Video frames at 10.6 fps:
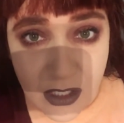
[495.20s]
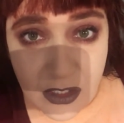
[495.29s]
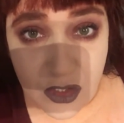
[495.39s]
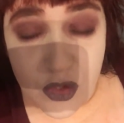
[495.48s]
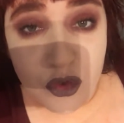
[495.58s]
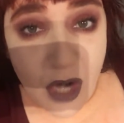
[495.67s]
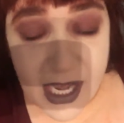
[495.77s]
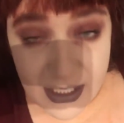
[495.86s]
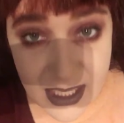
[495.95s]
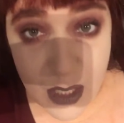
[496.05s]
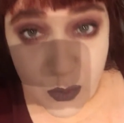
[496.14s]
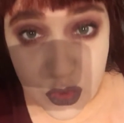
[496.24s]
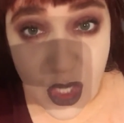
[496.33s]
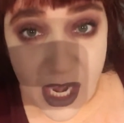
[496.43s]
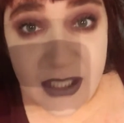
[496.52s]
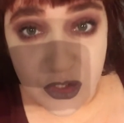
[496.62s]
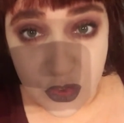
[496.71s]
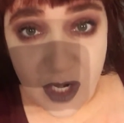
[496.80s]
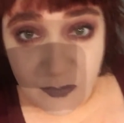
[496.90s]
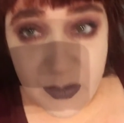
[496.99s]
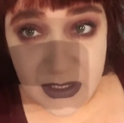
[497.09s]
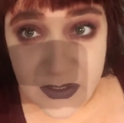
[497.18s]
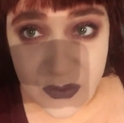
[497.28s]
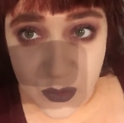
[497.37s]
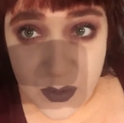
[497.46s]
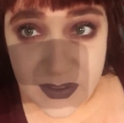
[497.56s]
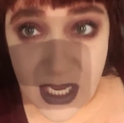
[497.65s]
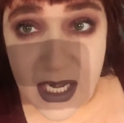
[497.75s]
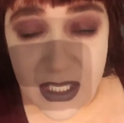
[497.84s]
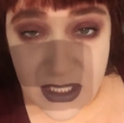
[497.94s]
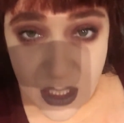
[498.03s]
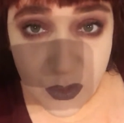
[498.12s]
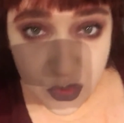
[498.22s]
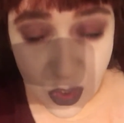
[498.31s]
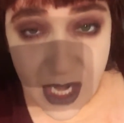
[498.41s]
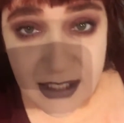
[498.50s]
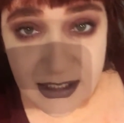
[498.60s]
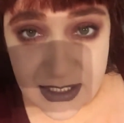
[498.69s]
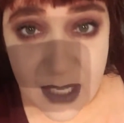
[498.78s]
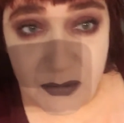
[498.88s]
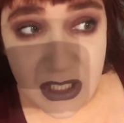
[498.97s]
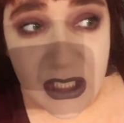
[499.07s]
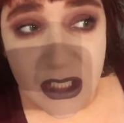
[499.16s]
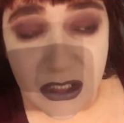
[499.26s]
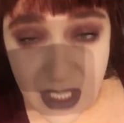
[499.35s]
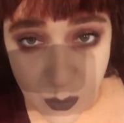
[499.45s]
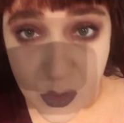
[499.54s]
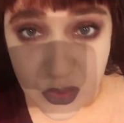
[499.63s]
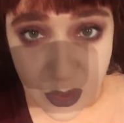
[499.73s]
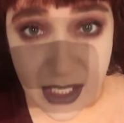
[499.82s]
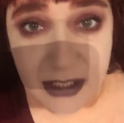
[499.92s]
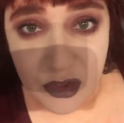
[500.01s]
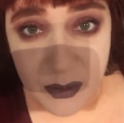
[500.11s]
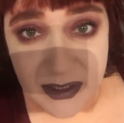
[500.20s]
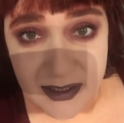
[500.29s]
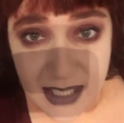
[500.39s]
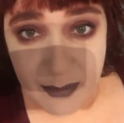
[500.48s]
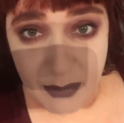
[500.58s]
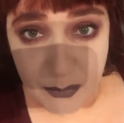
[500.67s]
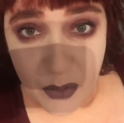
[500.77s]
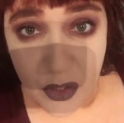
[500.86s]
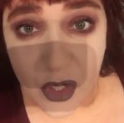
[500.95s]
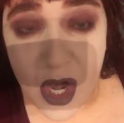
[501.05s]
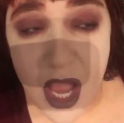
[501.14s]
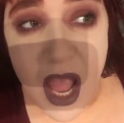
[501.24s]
They were trying to drive me to suicide, and they were trying to get me killed. They were trying to incite my murder.